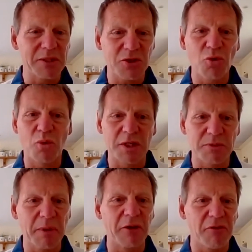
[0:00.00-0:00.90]
It's always
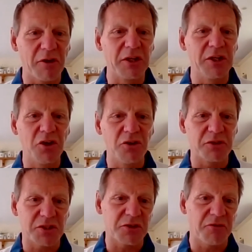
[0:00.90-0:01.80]
been a very
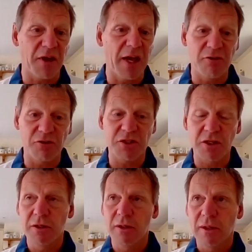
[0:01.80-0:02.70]
nervous affair, as
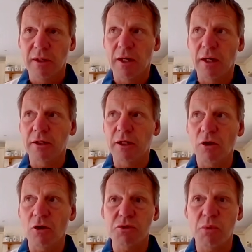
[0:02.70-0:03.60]
the
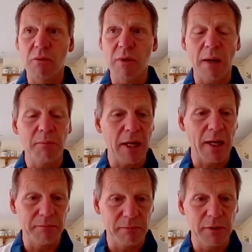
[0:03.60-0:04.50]
last World Cup
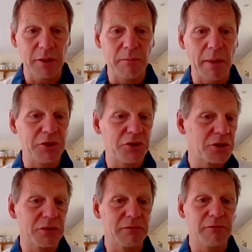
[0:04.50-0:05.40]
game that you
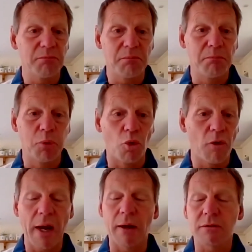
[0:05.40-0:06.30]
mentioned
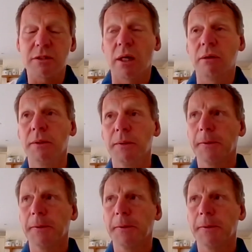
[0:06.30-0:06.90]
bore out. So